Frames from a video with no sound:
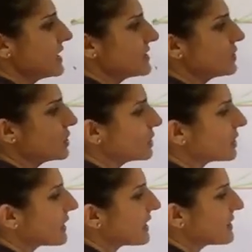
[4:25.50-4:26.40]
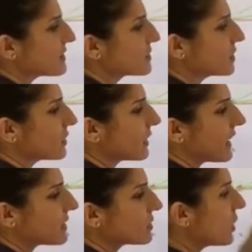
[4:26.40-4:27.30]
is going to look like this. It's going to look
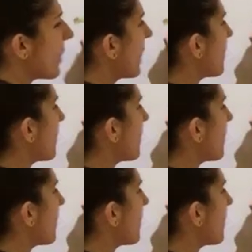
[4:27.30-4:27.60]
like it's going